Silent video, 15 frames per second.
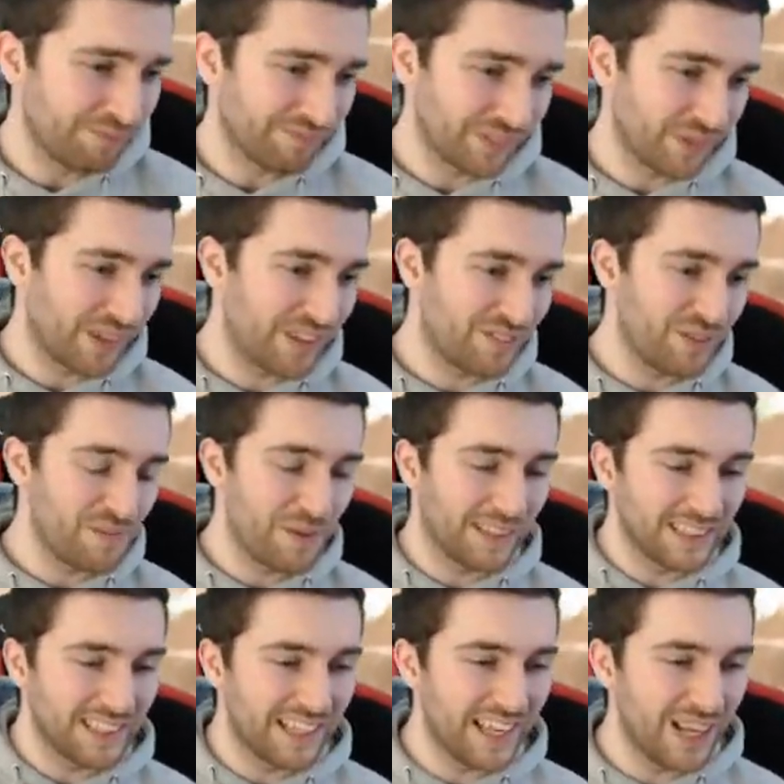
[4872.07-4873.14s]
Did we get Super
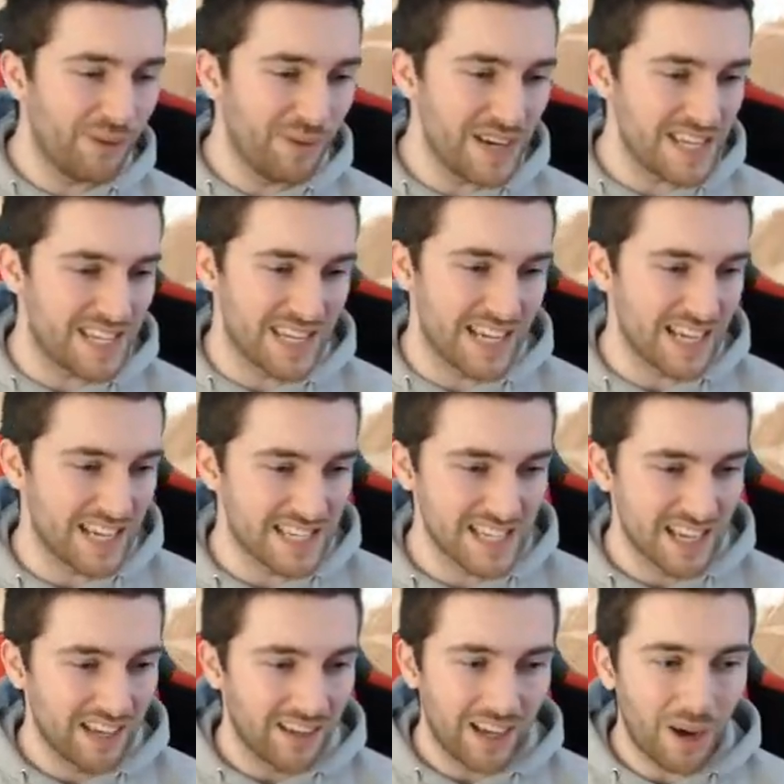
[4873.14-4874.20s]
Packs today? We did.
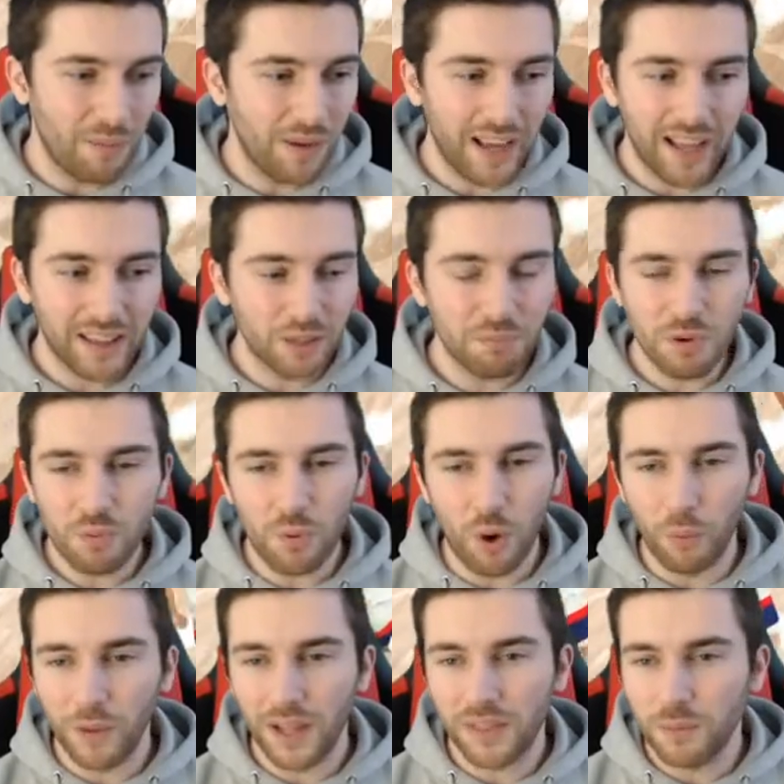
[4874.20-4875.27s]
And we had them on
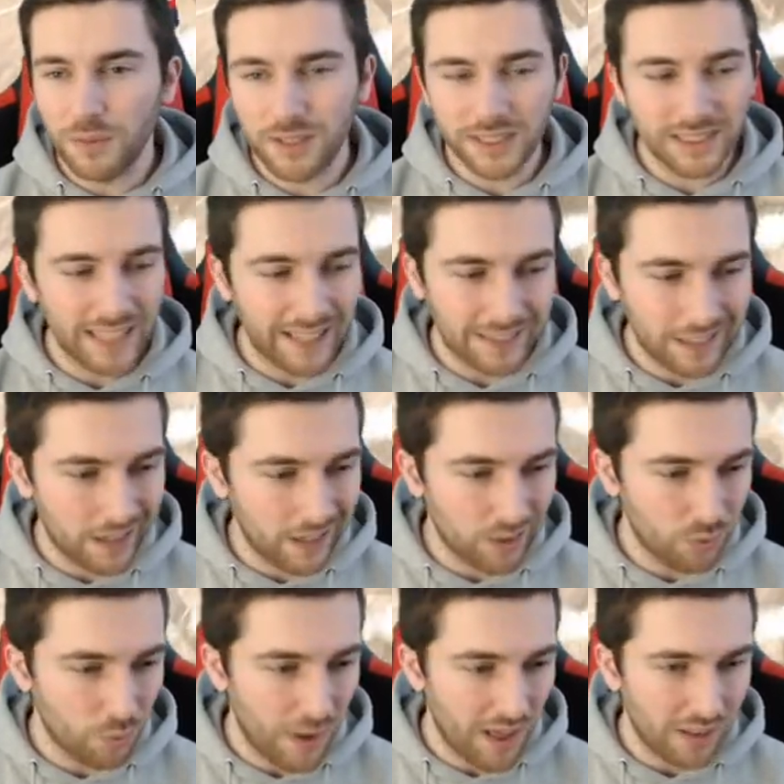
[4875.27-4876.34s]
what? We had them on Saturday
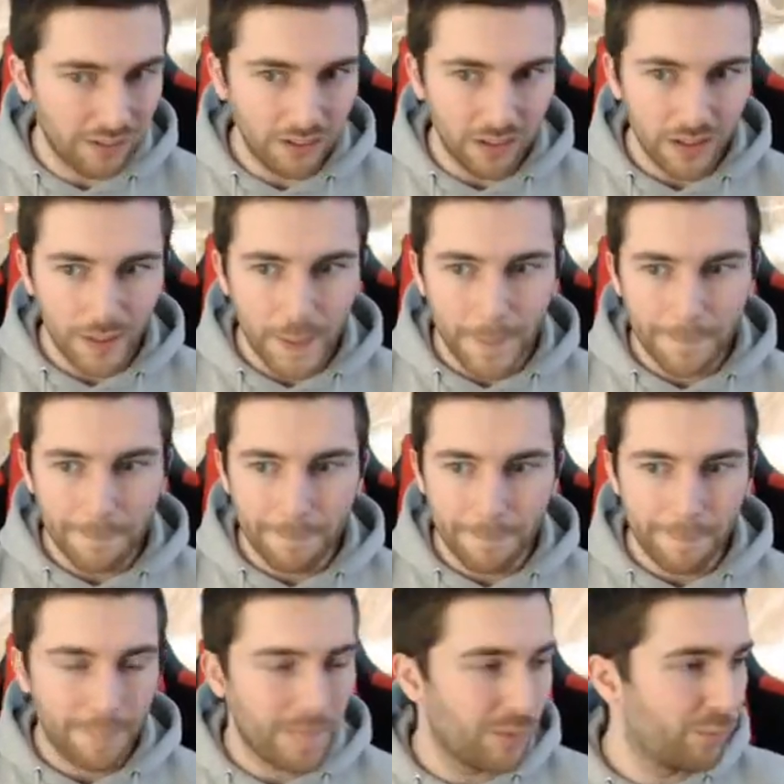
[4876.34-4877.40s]
as well.
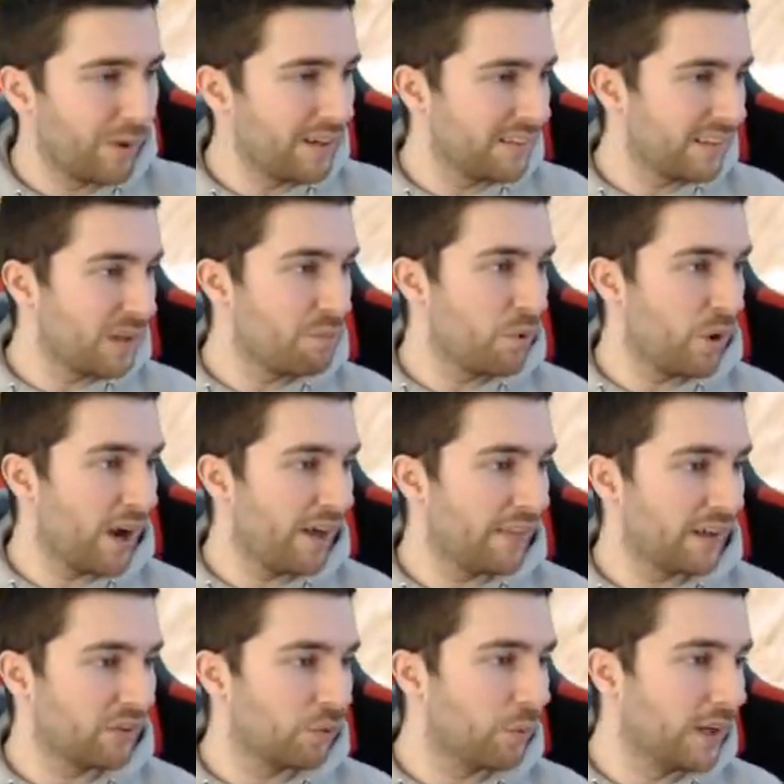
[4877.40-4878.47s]
When did they put out
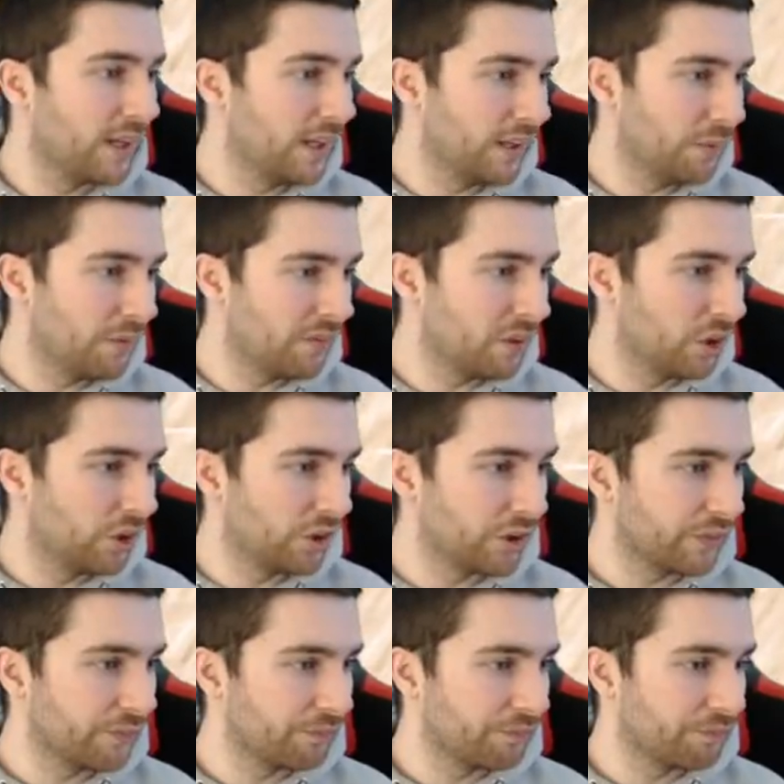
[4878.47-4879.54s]
that tweet? Let me have a look.
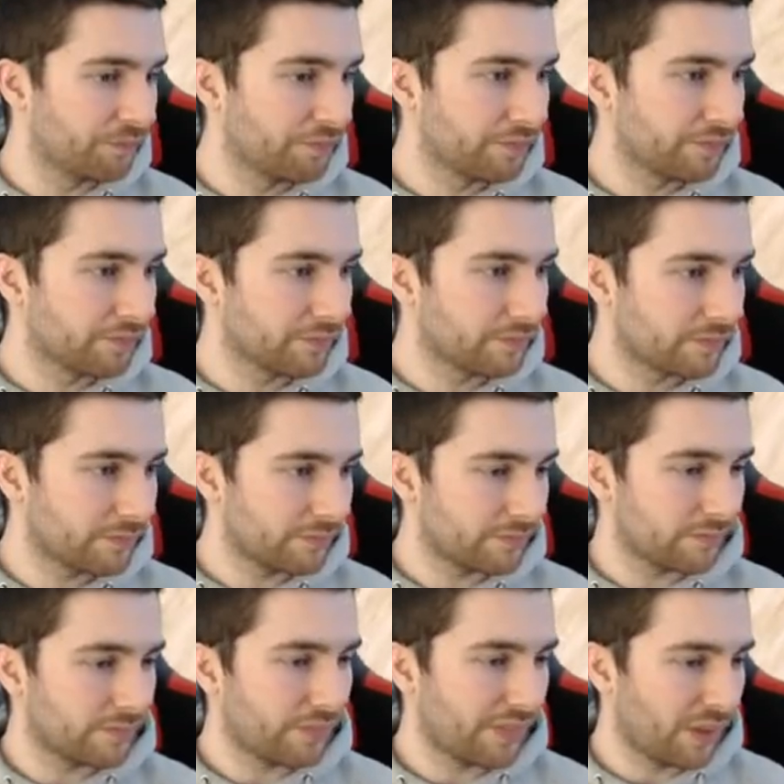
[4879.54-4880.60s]

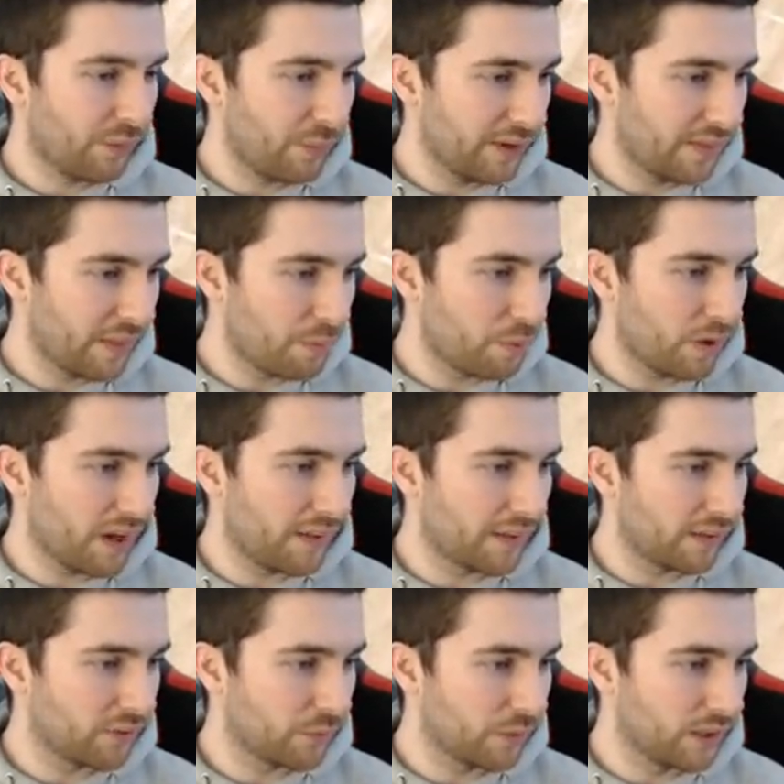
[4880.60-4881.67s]
When did they put out
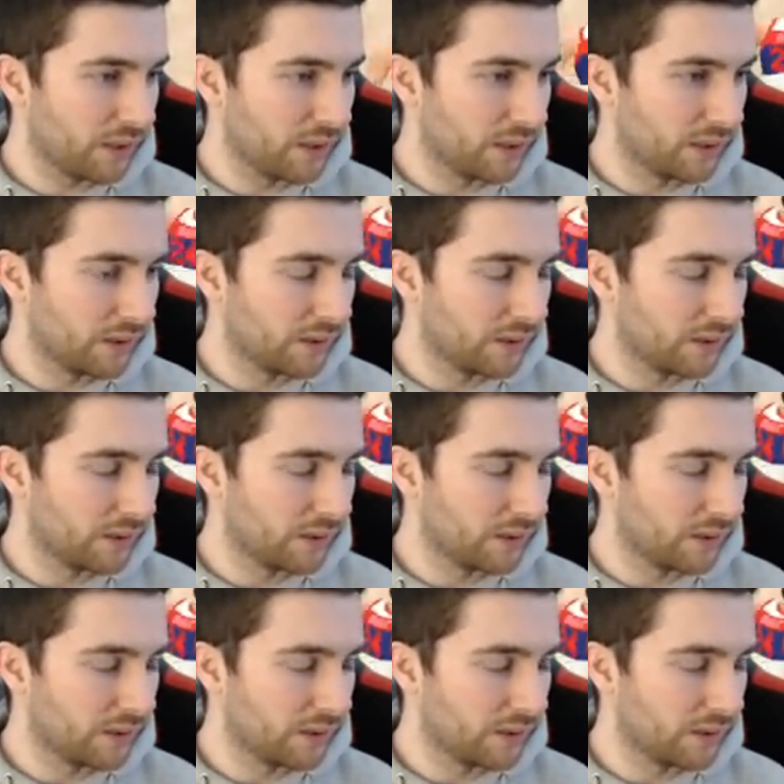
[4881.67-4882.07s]
that tweet?